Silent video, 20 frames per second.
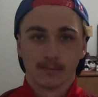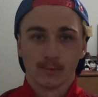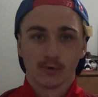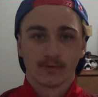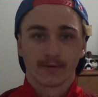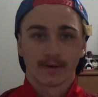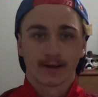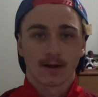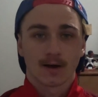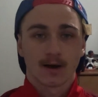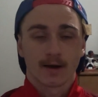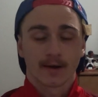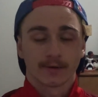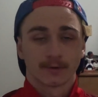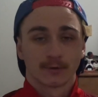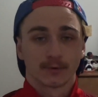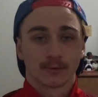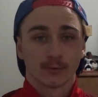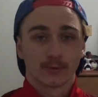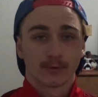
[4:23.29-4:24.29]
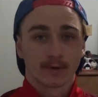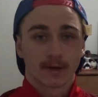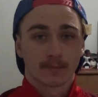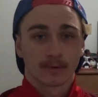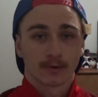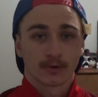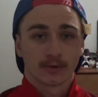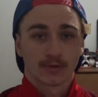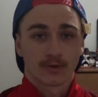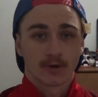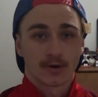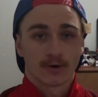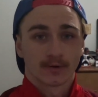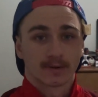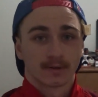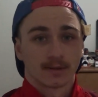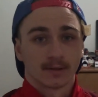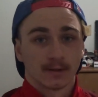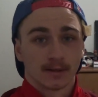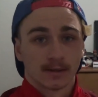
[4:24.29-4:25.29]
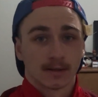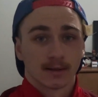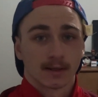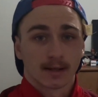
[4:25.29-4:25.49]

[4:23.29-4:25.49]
Moving on to number 13,